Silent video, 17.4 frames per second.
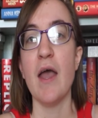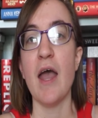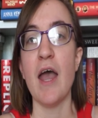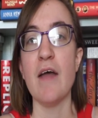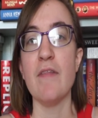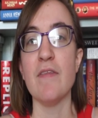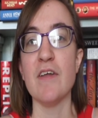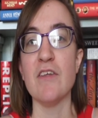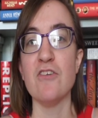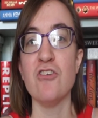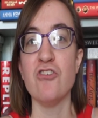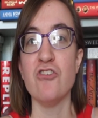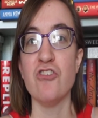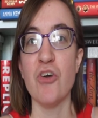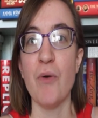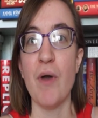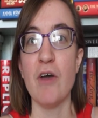and then to
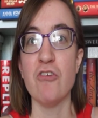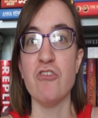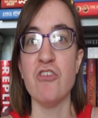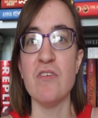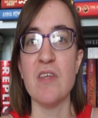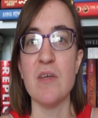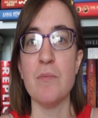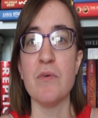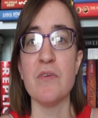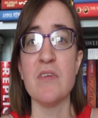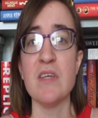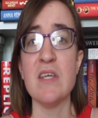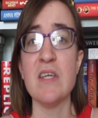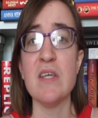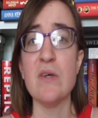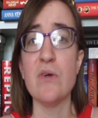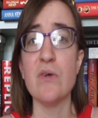show how she's able to
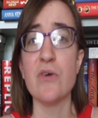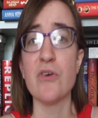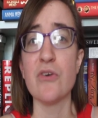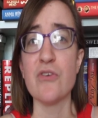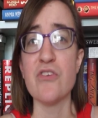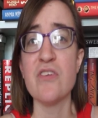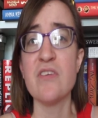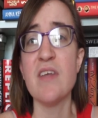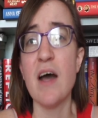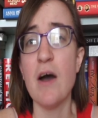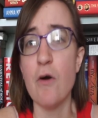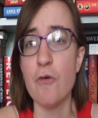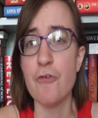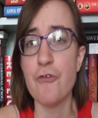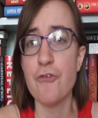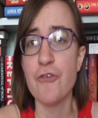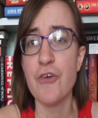heal
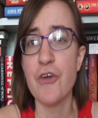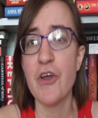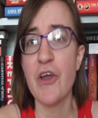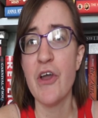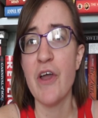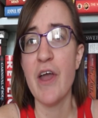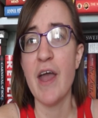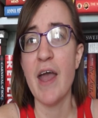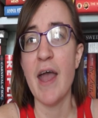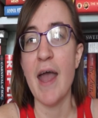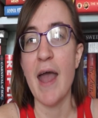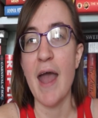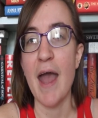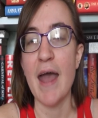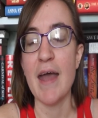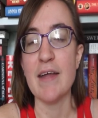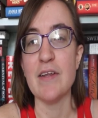herself
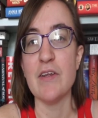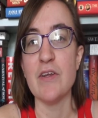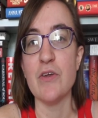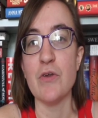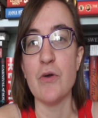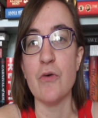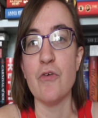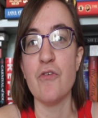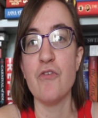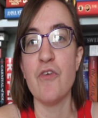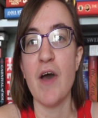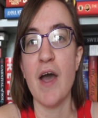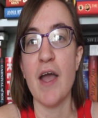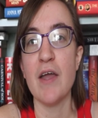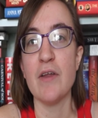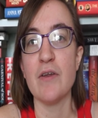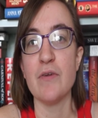and, you know,
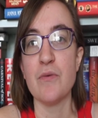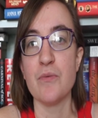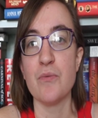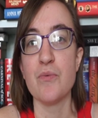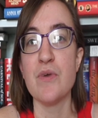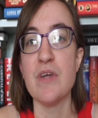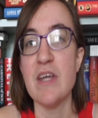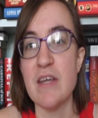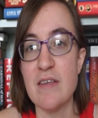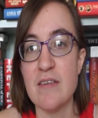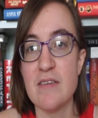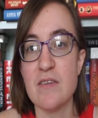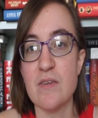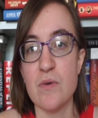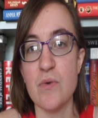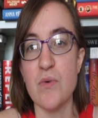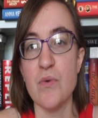find
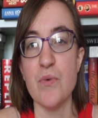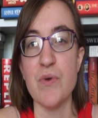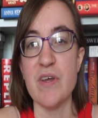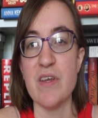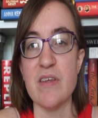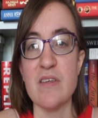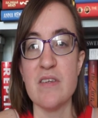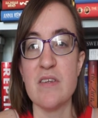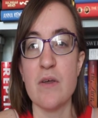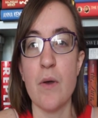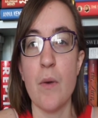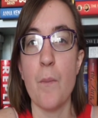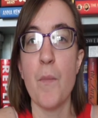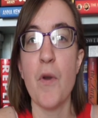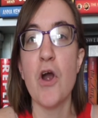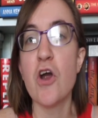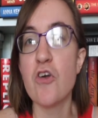Rhys, who is
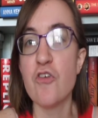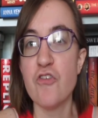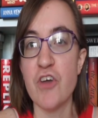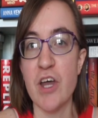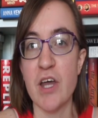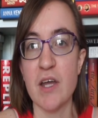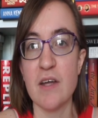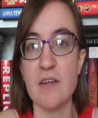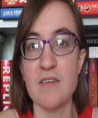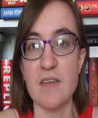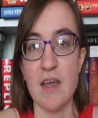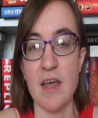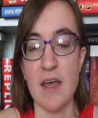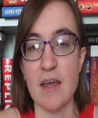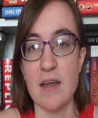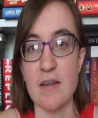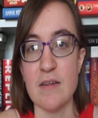perfect
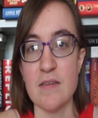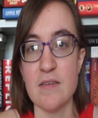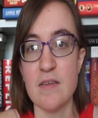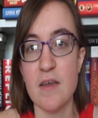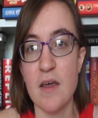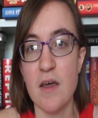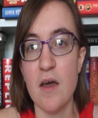and